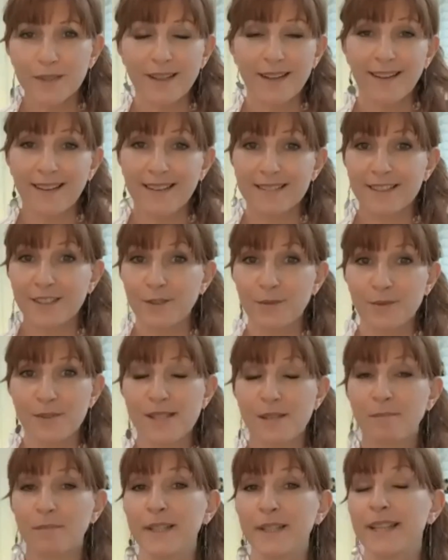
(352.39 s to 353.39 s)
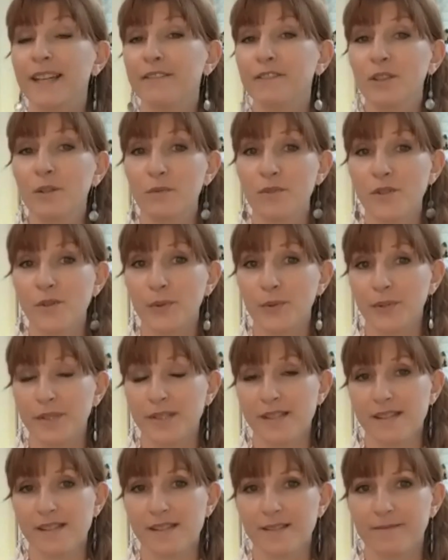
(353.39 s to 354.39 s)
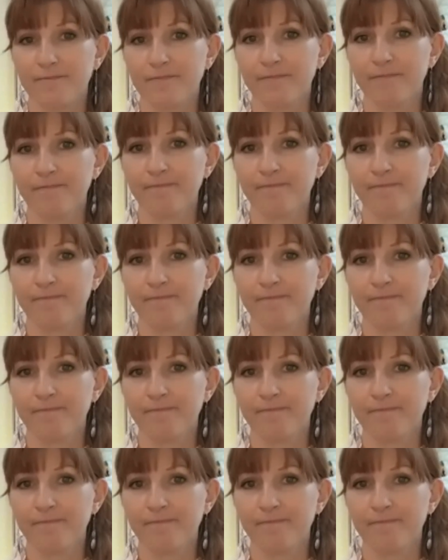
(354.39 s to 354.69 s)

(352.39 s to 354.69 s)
that you simply have no choice.